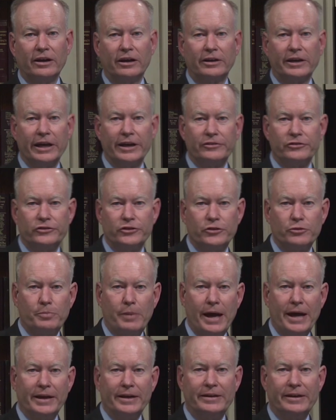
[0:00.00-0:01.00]
Our guest is
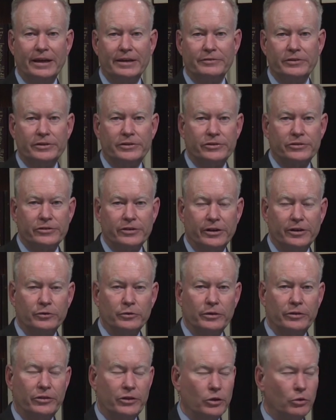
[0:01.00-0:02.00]
Patti Davis uh,
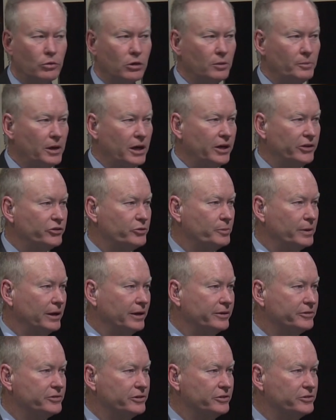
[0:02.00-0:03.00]
with the Oklahoma
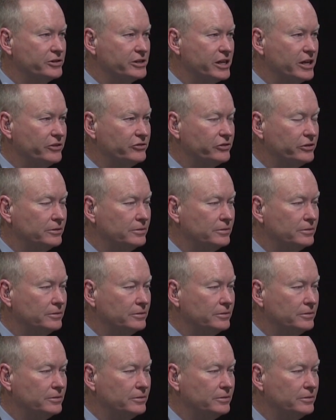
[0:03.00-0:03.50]
Hospital Association.